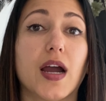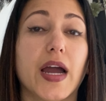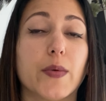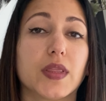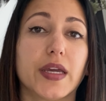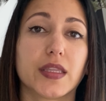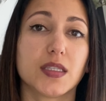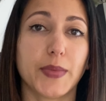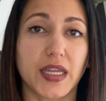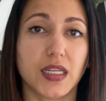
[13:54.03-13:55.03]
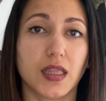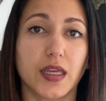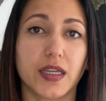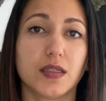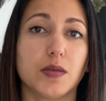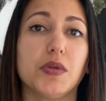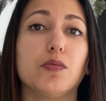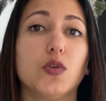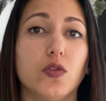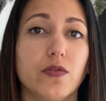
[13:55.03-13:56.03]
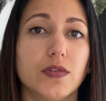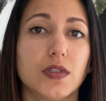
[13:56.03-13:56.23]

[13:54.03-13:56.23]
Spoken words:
I would like this pendant light to be moved.